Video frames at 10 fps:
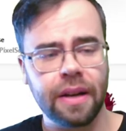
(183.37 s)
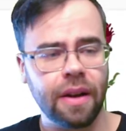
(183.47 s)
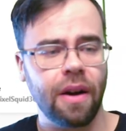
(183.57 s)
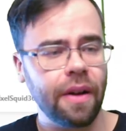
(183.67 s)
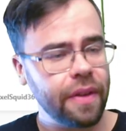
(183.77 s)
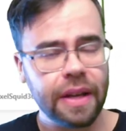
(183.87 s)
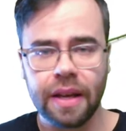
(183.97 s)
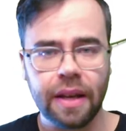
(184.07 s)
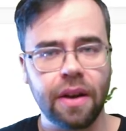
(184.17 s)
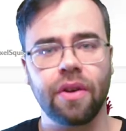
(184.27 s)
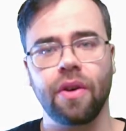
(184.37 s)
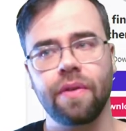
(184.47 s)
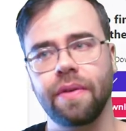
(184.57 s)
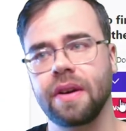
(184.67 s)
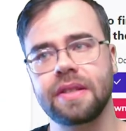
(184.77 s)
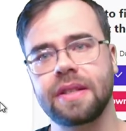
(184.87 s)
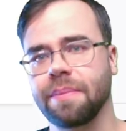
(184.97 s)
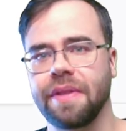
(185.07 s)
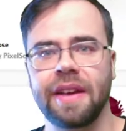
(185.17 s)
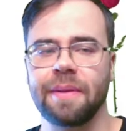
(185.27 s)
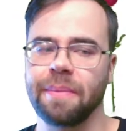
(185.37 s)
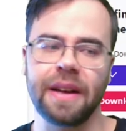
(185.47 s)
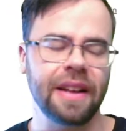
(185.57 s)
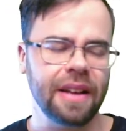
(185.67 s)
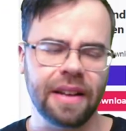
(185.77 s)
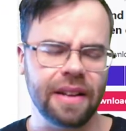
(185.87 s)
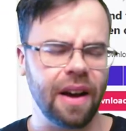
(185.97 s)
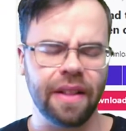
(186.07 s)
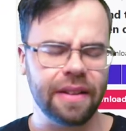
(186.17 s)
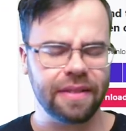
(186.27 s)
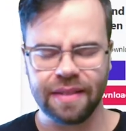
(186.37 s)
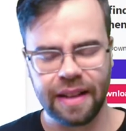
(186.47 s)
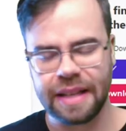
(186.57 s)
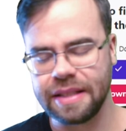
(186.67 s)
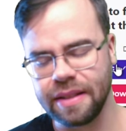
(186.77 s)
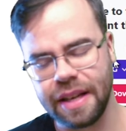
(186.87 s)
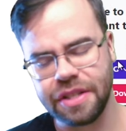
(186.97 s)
to God that he can get a girlfriend or something, but no, that